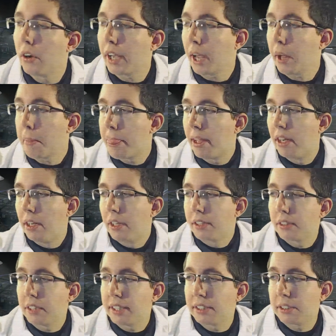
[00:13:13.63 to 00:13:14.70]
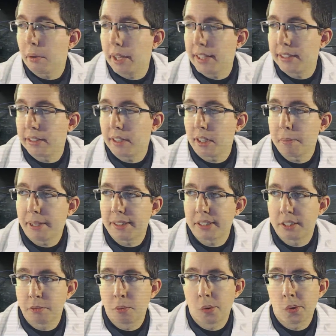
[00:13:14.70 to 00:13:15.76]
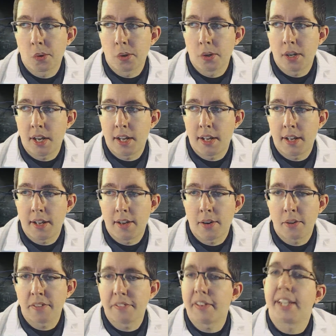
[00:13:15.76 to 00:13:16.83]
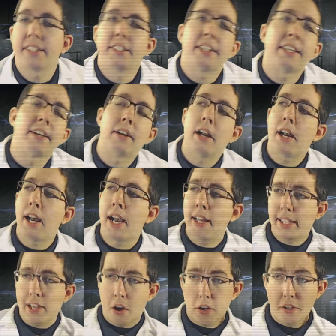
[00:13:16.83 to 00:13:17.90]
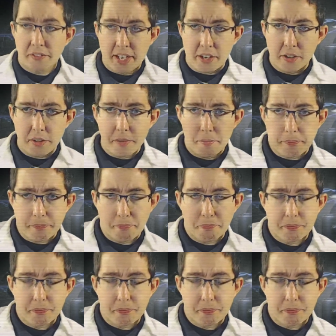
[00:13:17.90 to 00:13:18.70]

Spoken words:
Okay, so let's go ahead and talk about some more artifacts here. I like Heart of Kiran.